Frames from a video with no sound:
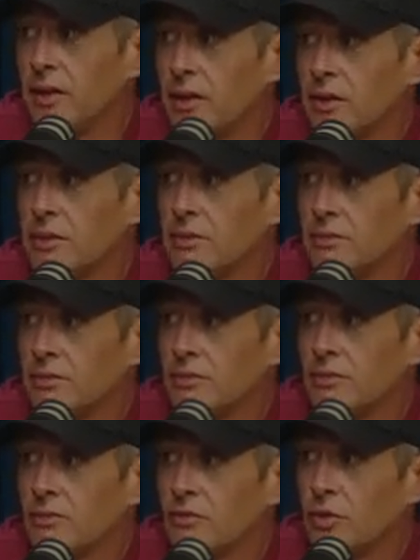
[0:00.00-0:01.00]
you did this
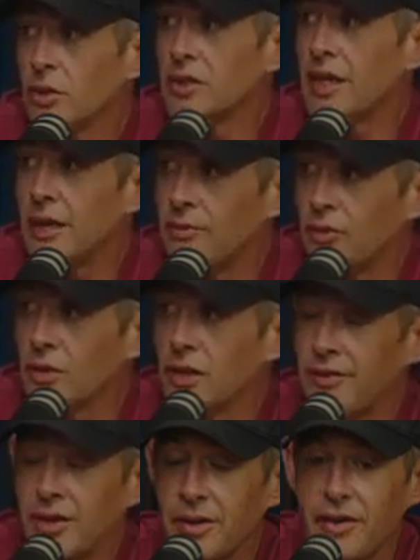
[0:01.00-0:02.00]
full time for a
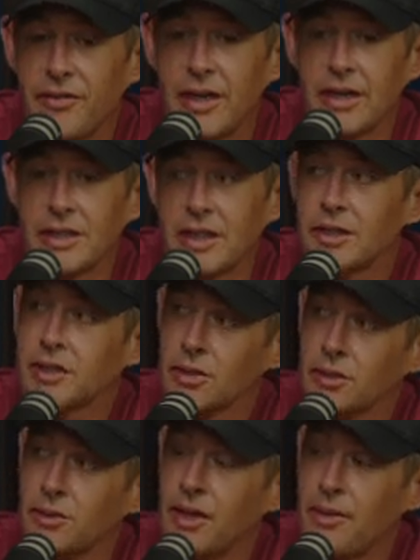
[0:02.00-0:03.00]
living, right? Finding talent,
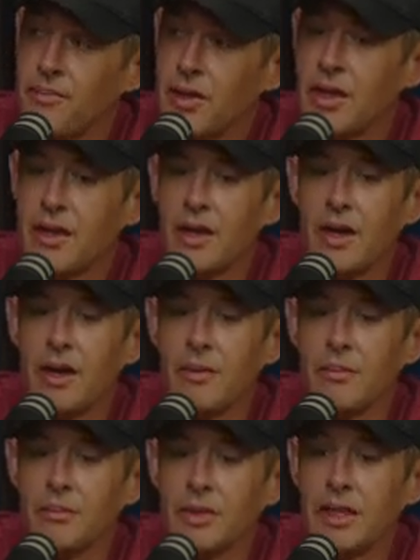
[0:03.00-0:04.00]
still do that.
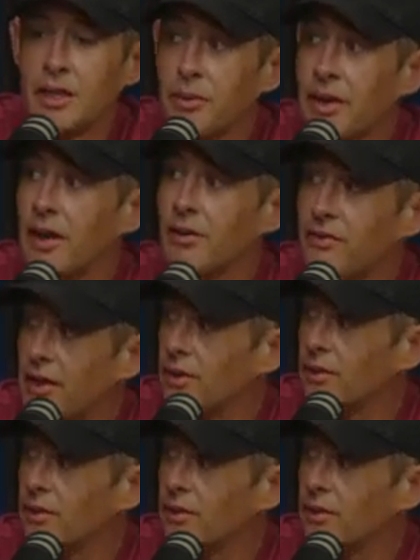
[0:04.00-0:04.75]
But then you went out and